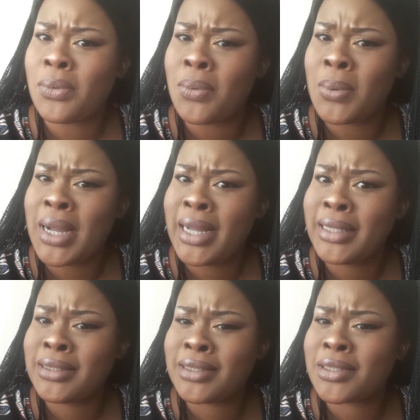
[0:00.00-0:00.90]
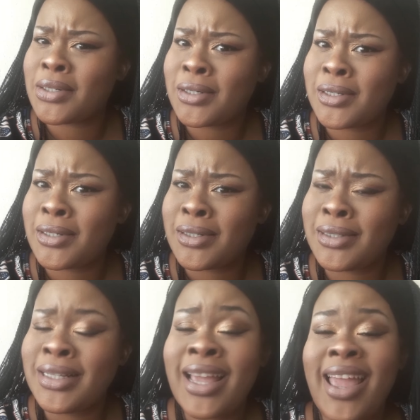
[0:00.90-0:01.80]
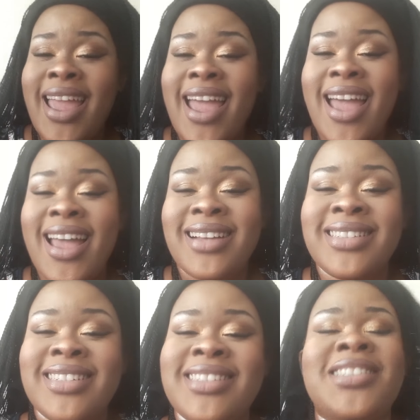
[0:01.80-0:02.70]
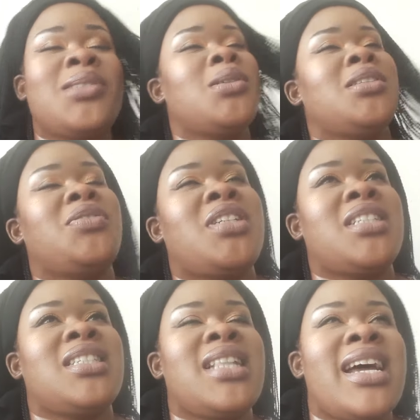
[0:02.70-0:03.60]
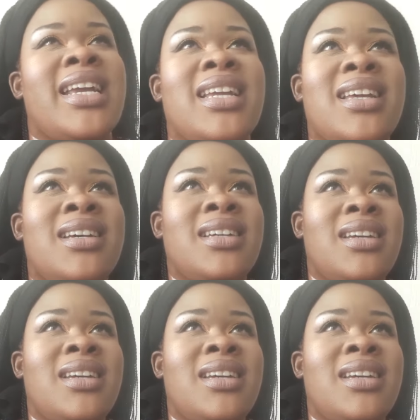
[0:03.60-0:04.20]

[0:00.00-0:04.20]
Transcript: what girl? And it's sort of just like,